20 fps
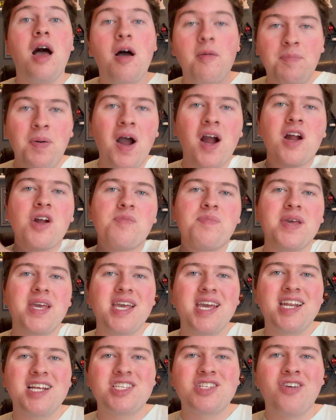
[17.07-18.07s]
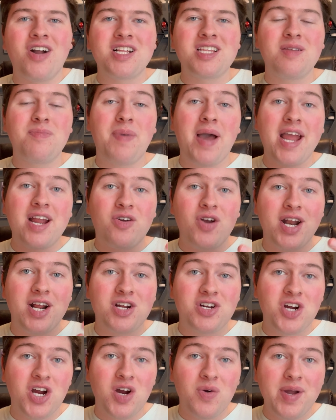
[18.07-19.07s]
Barbie. It is directed by Greta
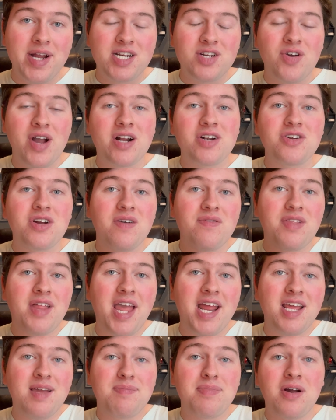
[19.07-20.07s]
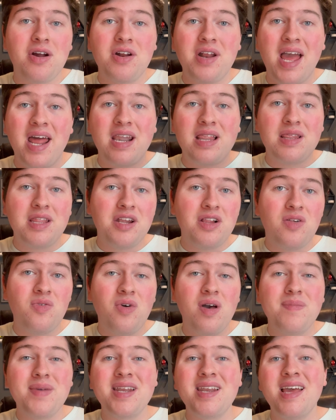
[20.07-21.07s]
Gerwig, director of Lady Bird and Little
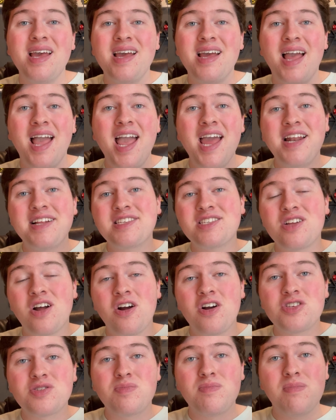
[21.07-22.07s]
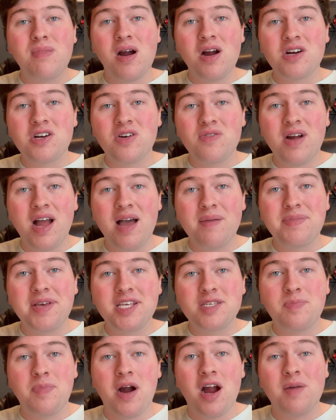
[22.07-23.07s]
Women, and it stars Margot Robbie
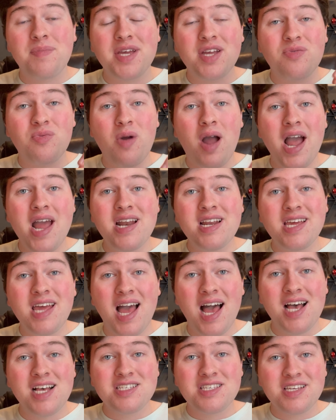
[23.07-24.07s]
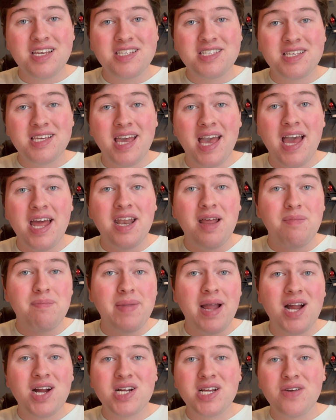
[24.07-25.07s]
as Barbie, Ryan Gosling as Ken,
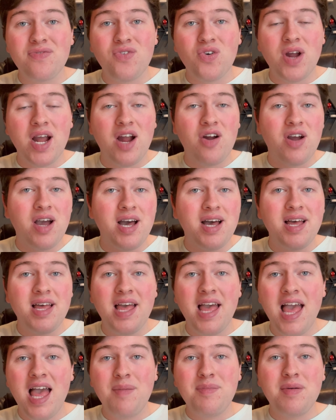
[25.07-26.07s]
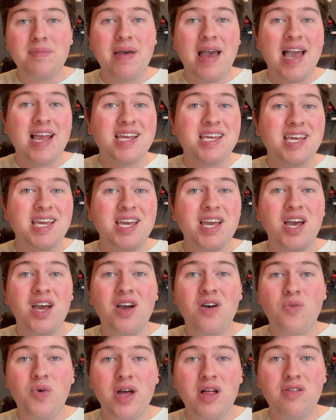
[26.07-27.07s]
America Ferrera, Emma Mackey,
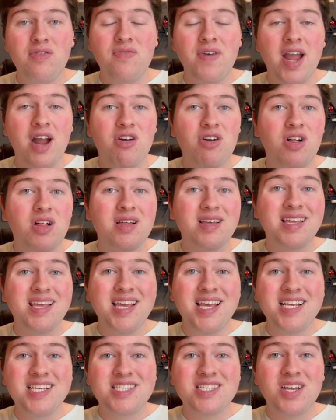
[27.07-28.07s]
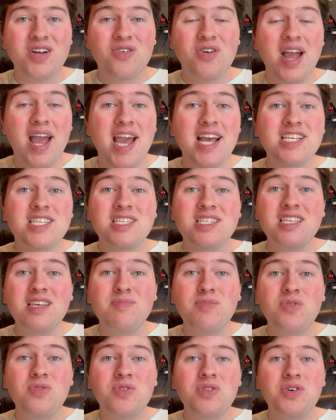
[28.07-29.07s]
Will Ferrell, Issa Rae,
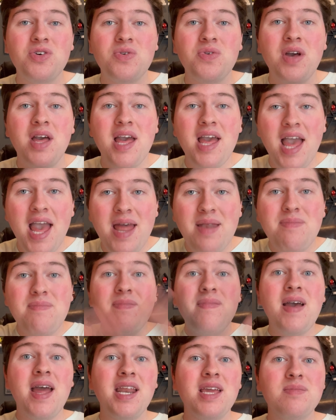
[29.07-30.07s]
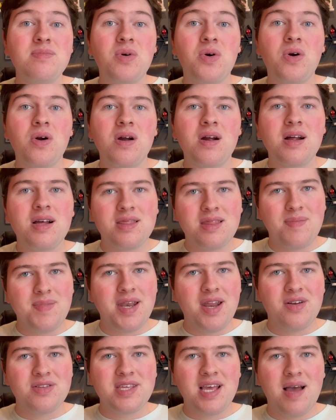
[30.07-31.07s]
Simu Liu, and many more. Let me
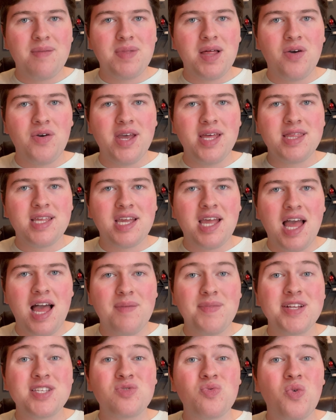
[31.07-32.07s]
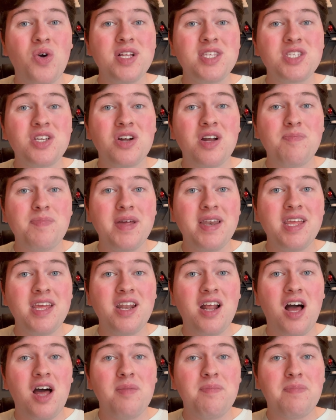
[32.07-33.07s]
know down below in the comments what's your opinion
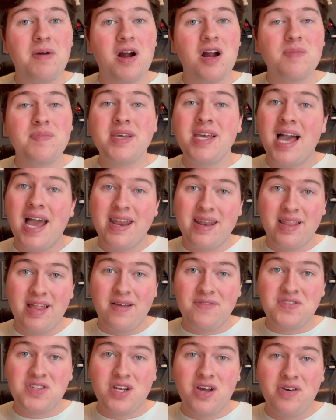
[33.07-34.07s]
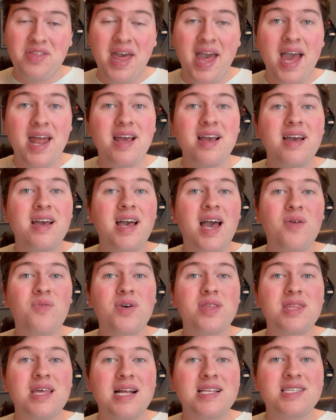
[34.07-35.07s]
on Barbie. I'd love to know that. And
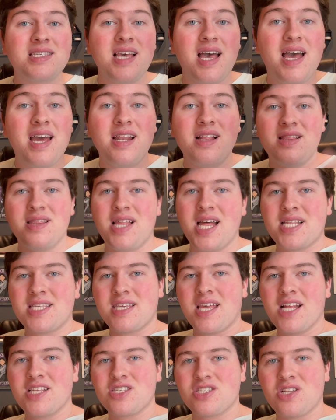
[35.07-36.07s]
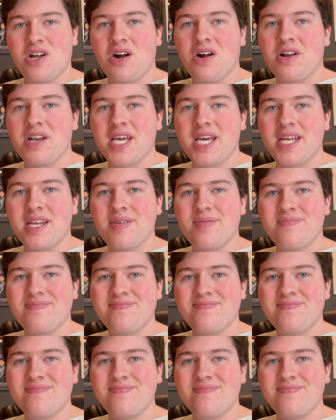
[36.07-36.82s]
with that said, let's get started.